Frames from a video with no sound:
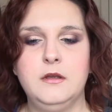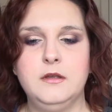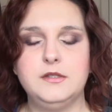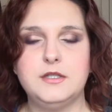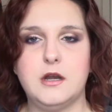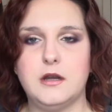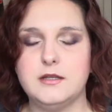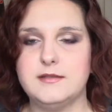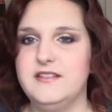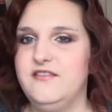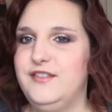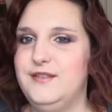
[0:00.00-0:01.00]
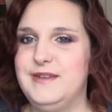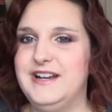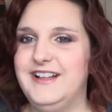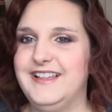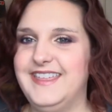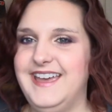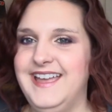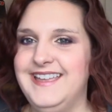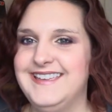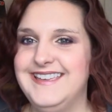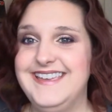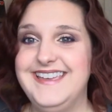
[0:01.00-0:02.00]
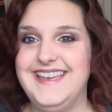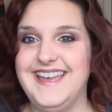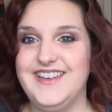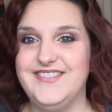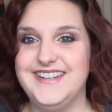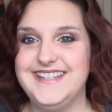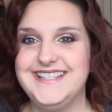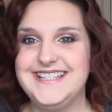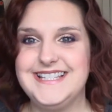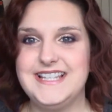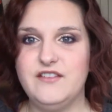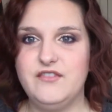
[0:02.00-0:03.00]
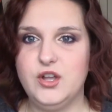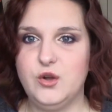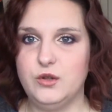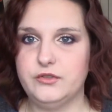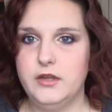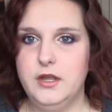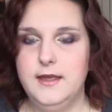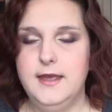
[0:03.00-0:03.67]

Sorry to sniff in the middle of that. Evidence of the cold.